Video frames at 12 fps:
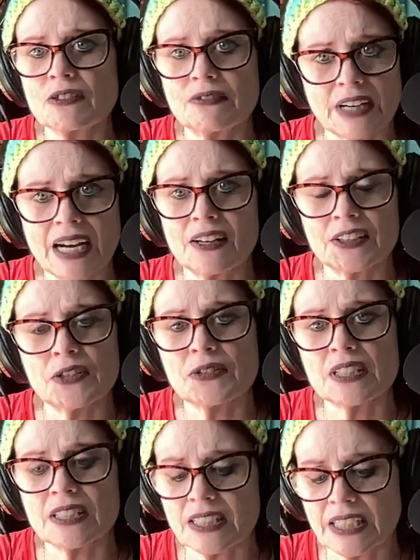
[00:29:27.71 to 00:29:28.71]
your
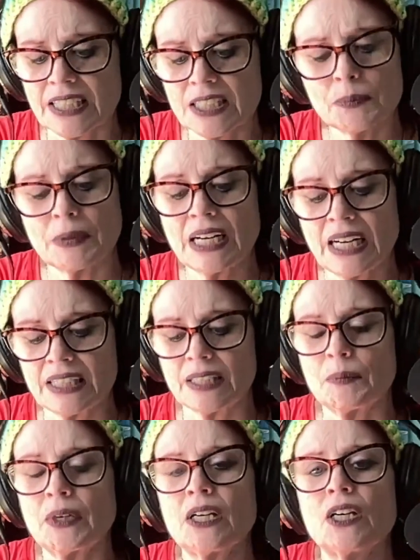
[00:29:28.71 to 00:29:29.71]
values and stands behind
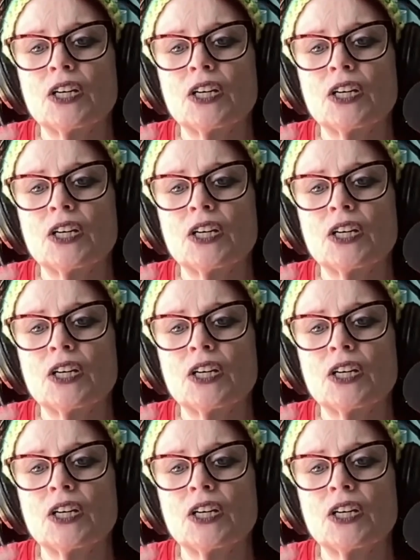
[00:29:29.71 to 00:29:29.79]
them.